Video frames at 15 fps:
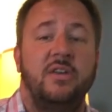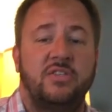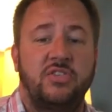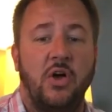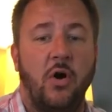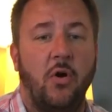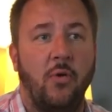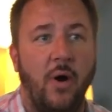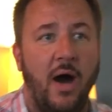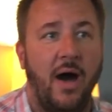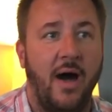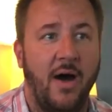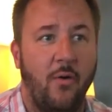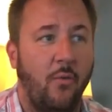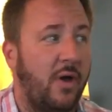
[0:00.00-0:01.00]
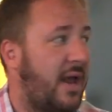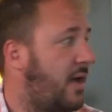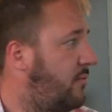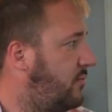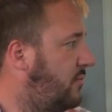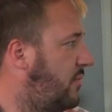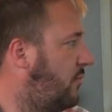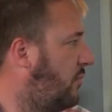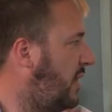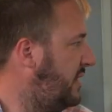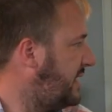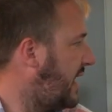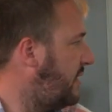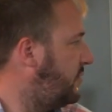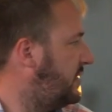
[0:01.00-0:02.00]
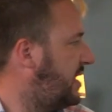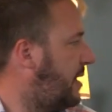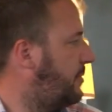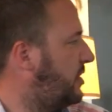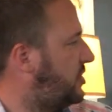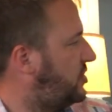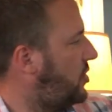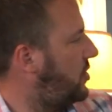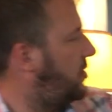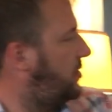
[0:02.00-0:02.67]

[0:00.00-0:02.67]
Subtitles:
So I'm gonna show